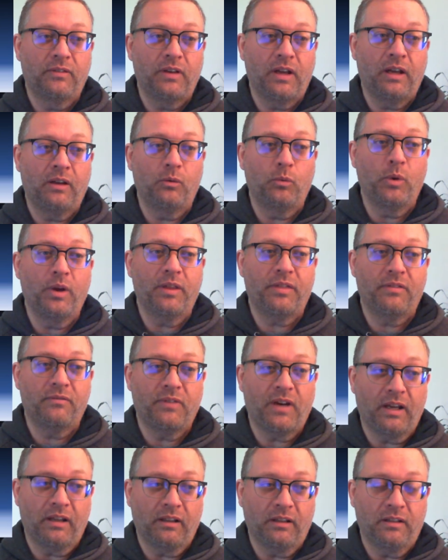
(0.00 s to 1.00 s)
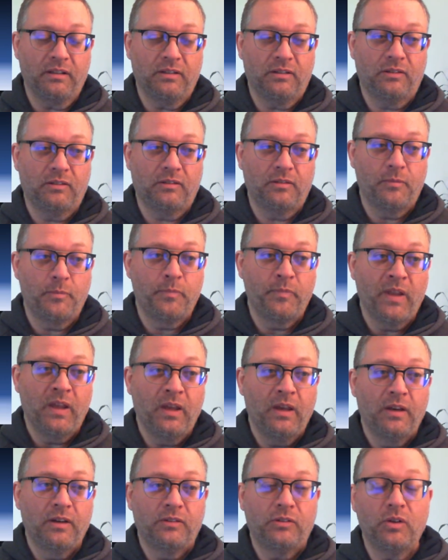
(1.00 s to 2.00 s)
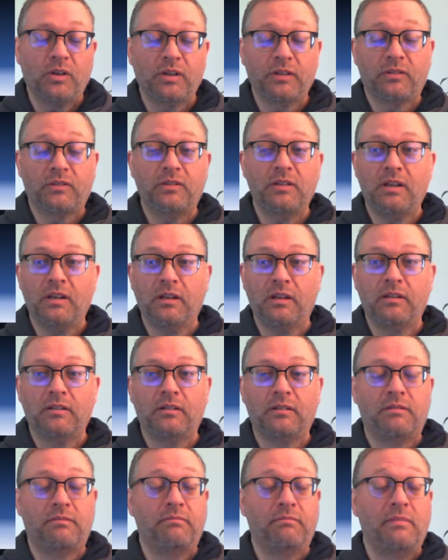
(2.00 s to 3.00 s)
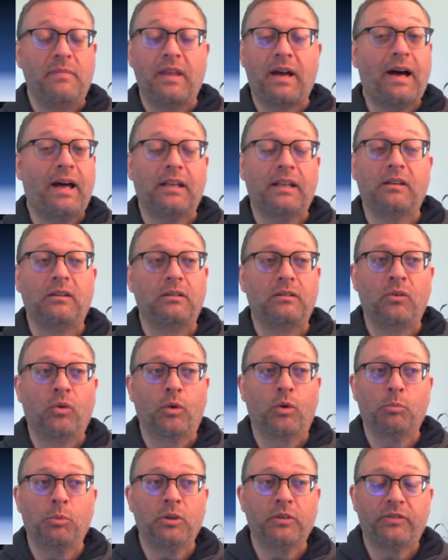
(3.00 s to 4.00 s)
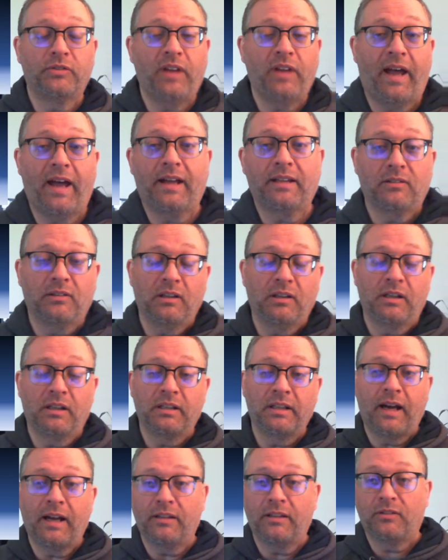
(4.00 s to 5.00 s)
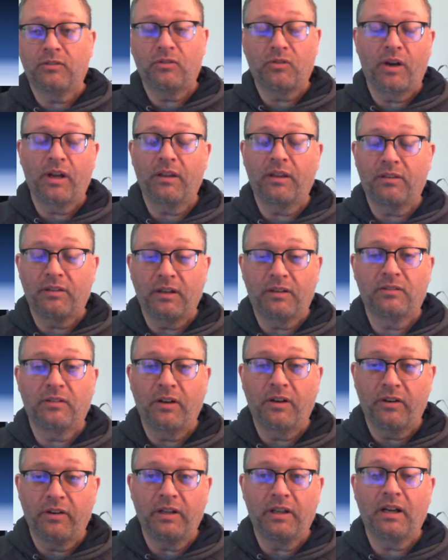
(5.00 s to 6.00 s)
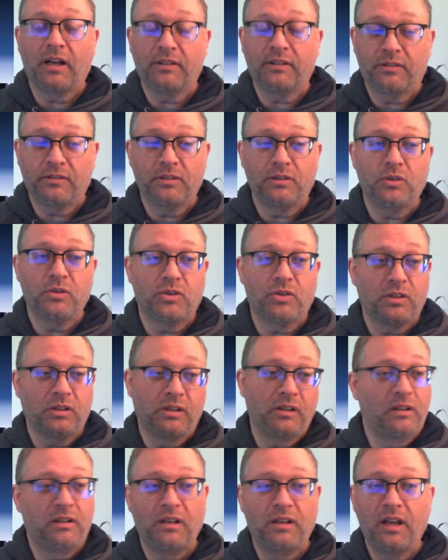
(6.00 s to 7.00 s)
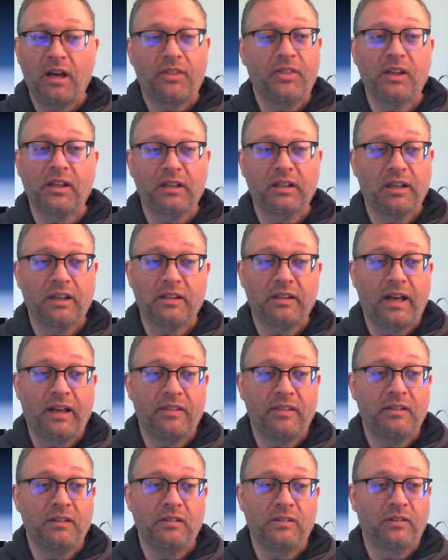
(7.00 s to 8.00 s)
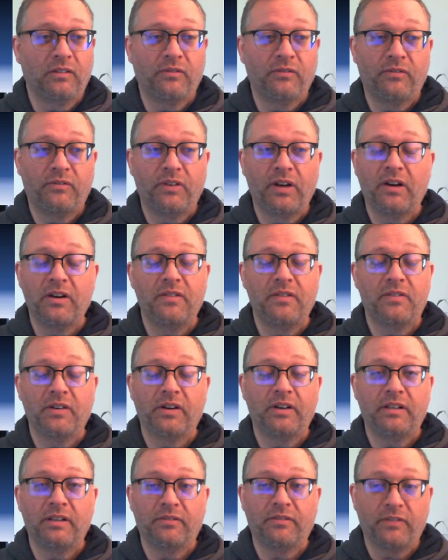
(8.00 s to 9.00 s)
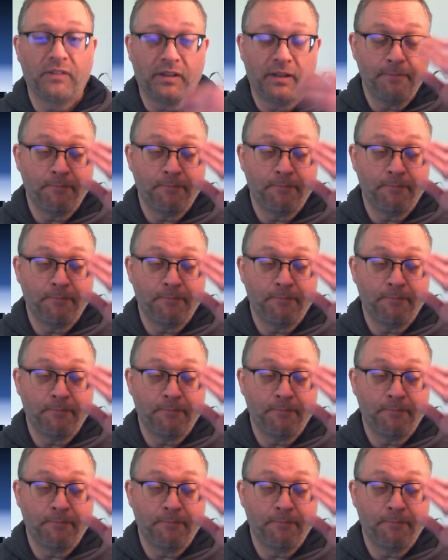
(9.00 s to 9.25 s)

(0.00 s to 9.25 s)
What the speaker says: and with violence. So you can see not normal stats, like not strength, dexterity, constitution, nothing like that. These are very, very different.